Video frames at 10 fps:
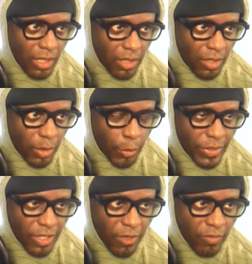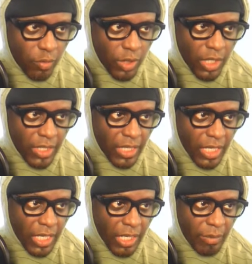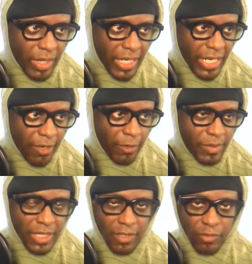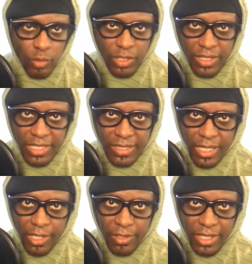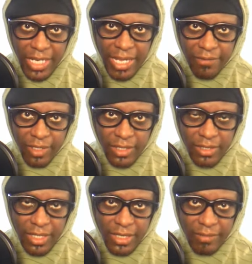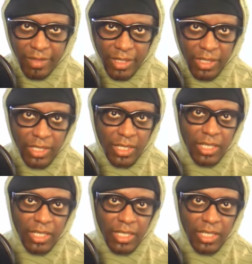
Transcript: Although it was overrun uh, by Arabs, and of course they slaughtered the Africans that lived there.